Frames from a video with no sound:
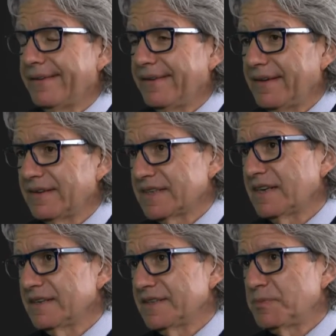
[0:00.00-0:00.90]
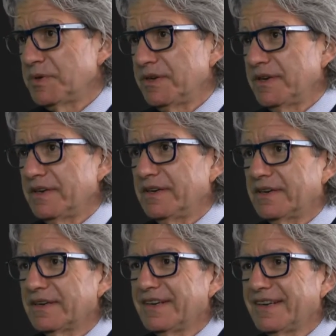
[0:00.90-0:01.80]
idea. It's not. It's been
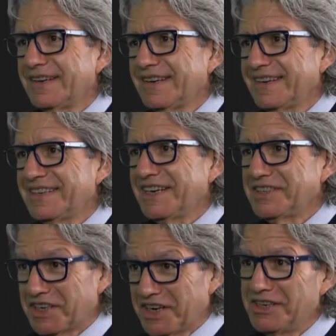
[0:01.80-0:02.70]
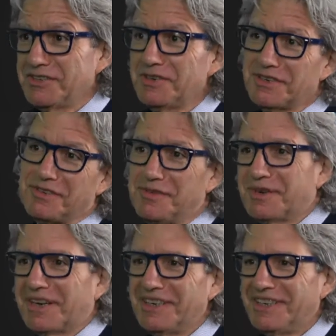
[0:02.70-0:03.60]
it takes a country to do
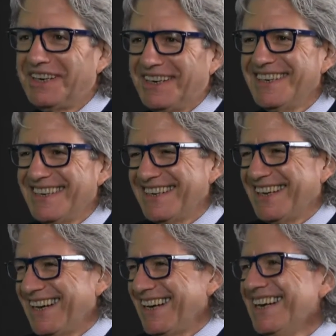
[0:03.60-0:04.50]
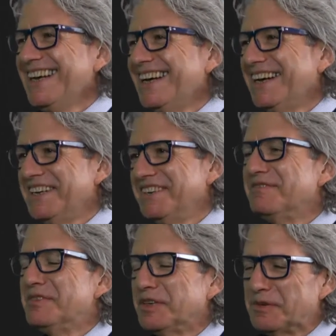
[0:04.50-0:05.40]
a country.
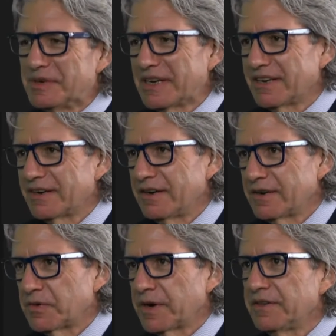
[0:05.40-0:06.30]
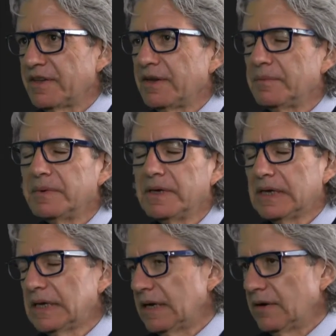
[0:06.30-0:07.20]
And really we had a great team
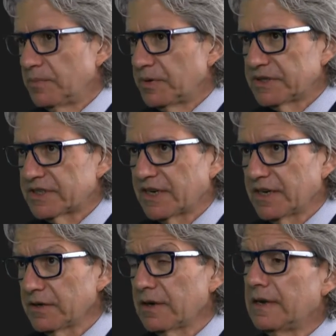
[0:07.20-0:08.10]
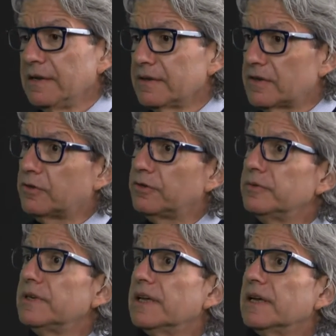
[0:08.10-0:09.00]
who put this together,
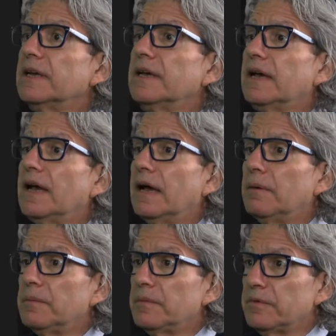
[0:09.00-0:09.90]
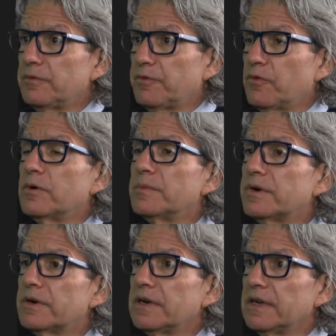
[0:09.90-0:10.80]
including
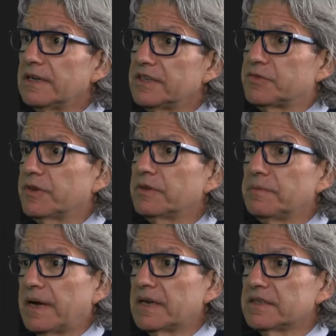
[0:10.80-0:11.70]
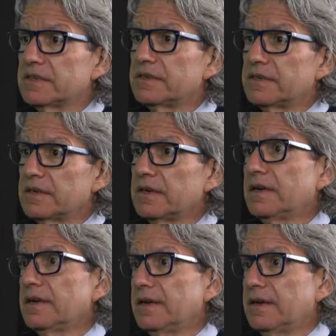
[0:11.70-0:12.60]
former Israeli ambassador
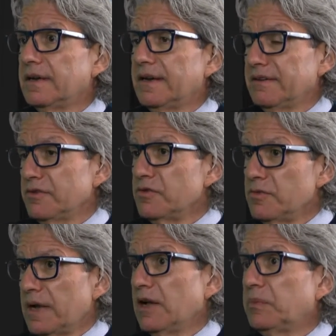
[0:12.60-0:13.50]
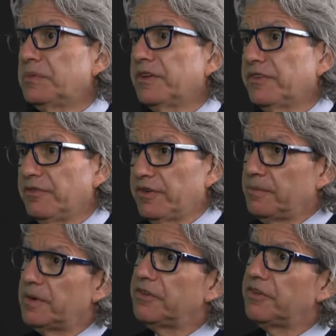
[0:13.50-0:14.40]
who helped us
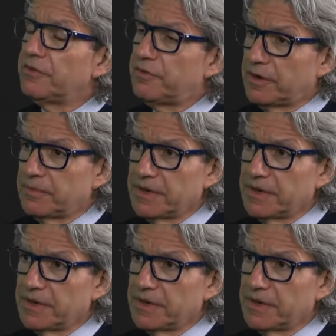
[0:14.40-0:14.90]
very much in the very